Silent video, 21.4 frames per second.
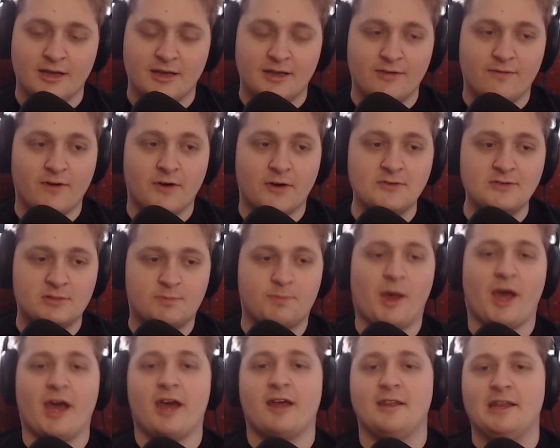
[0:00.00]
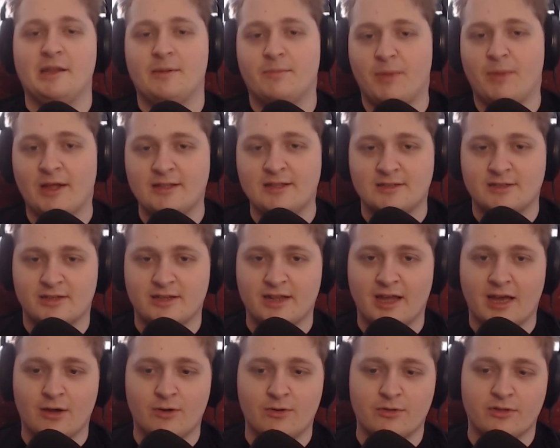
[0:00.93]
He phones Ben. Ben's
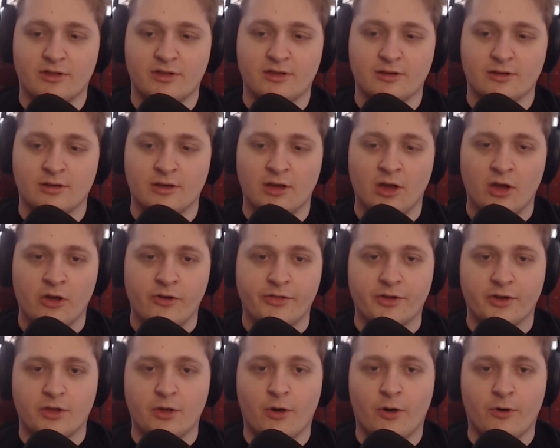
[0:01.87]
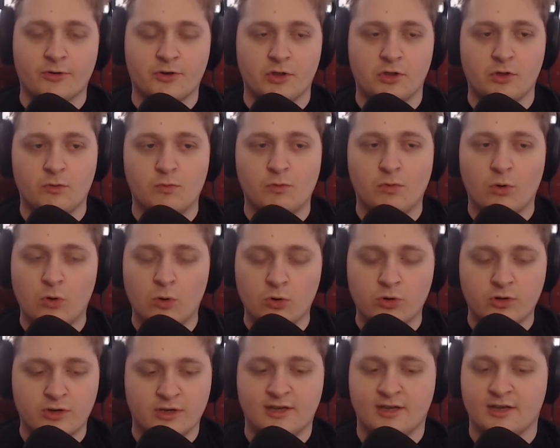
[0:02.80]
now the cock of the
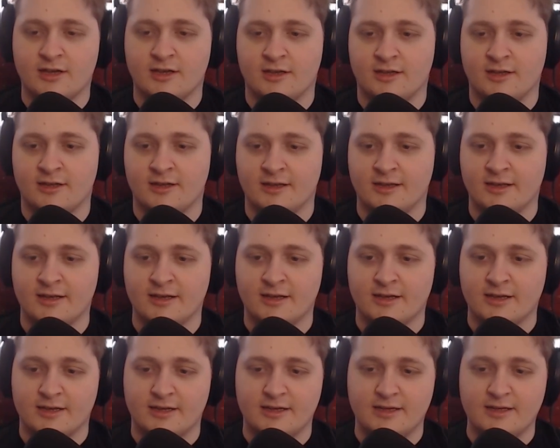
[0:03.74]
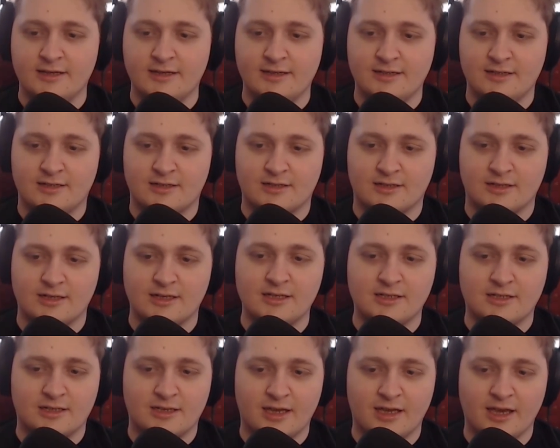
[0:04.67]
walk. He's
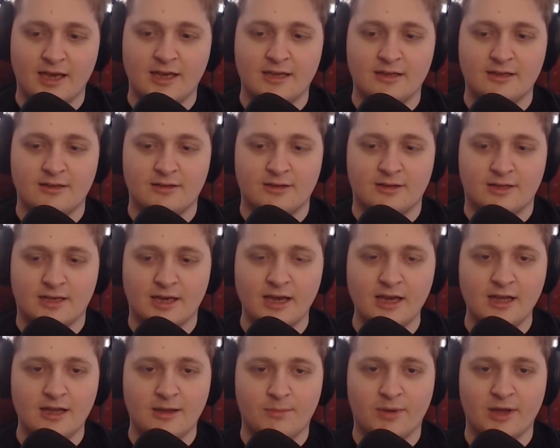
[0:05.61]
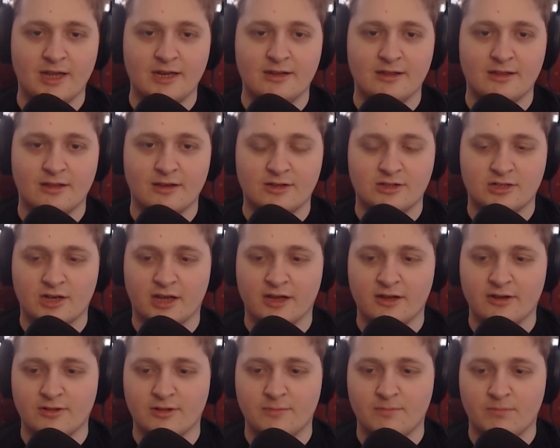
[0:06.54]
kingpin of the
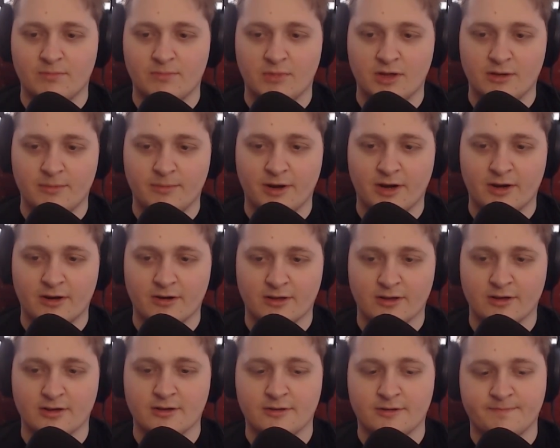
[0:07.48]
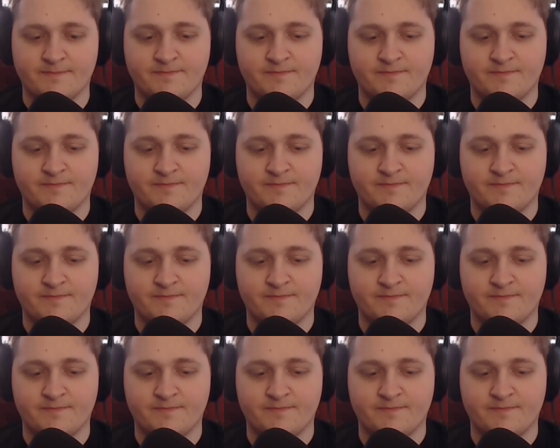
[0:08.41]
jail in America.